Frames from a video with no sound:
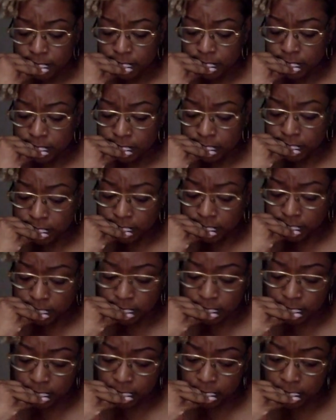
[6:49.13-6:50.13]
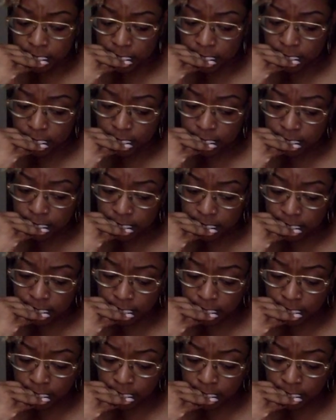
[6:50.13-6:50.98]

[no speech]